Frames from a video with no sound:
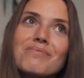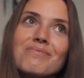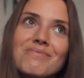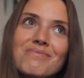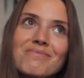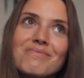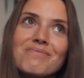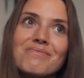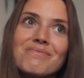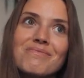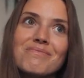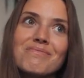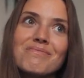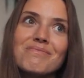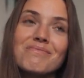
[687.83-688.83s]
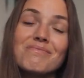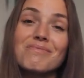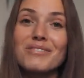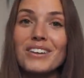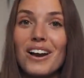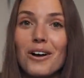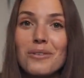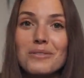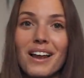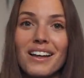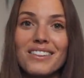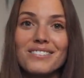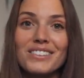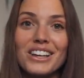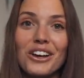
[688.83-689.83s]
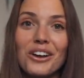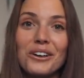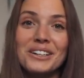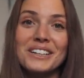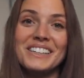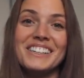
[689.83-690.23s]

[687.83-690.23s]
hope you like the video.